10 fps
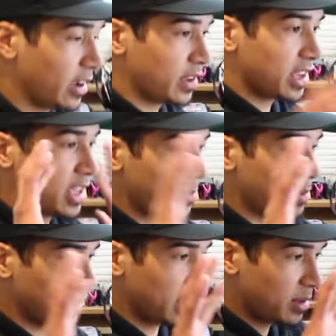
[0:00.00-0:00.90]
getting hit,
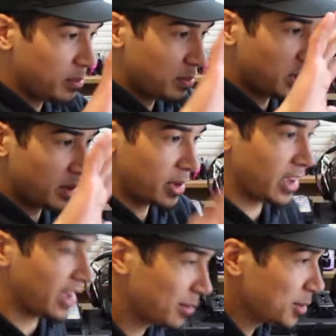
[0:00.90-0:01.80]
dude. I keep putting my,
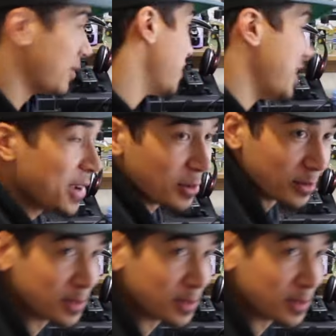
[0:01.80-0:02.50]
I'm gonna have to take one